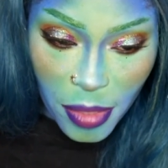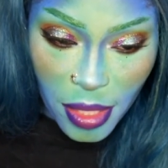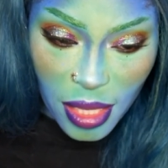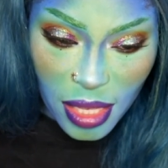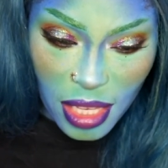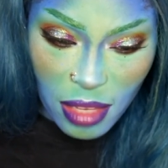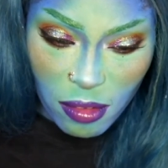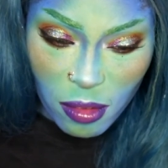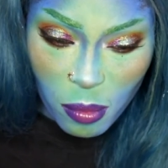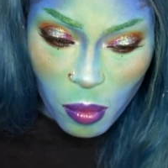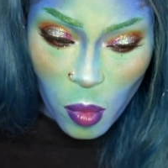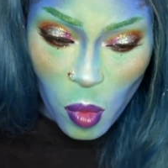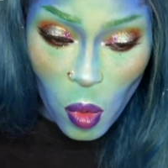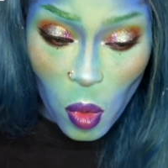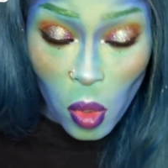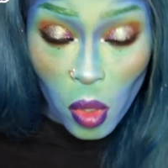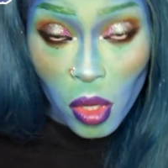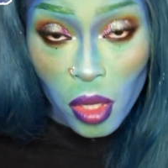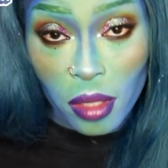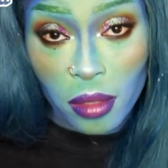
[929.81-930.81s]
and give it
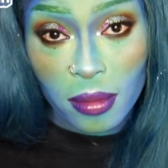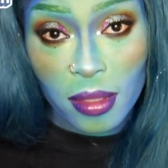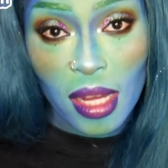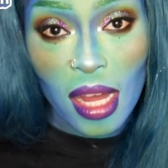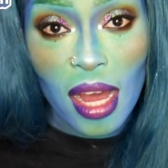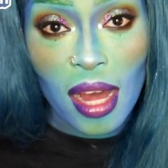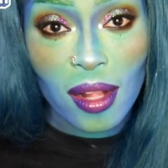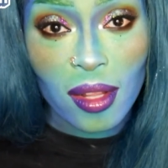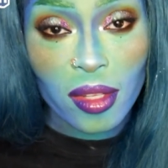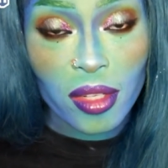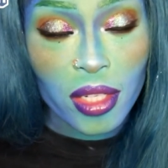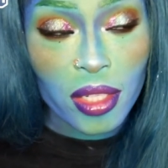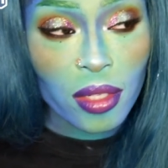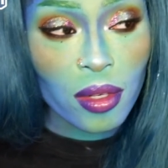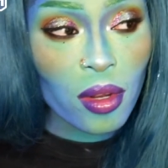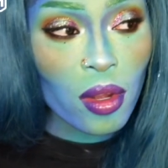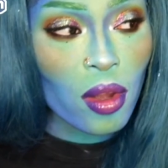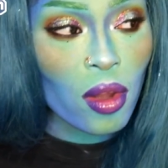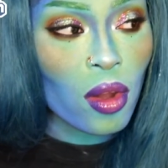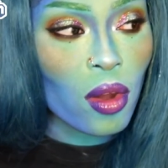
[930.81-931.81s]
more color
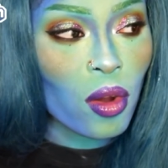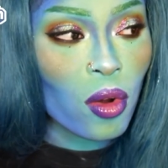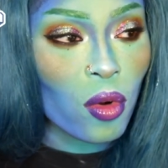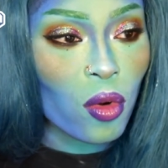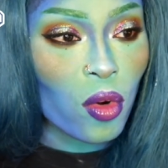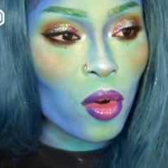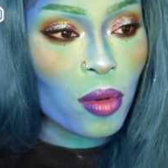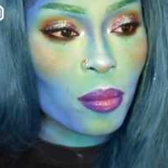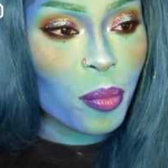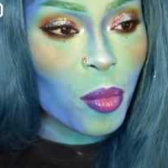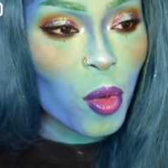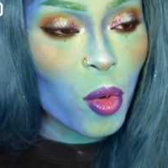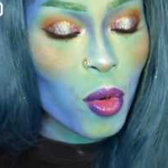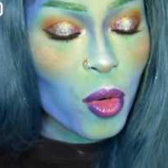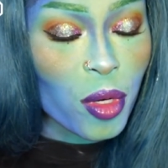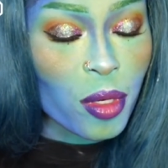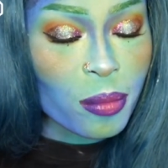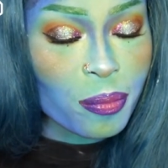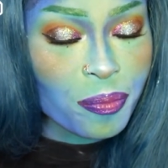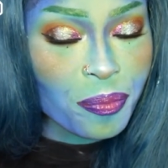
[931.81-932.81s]
or
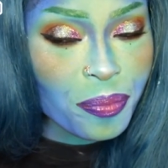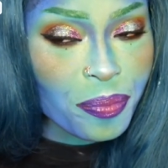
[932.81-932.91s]
more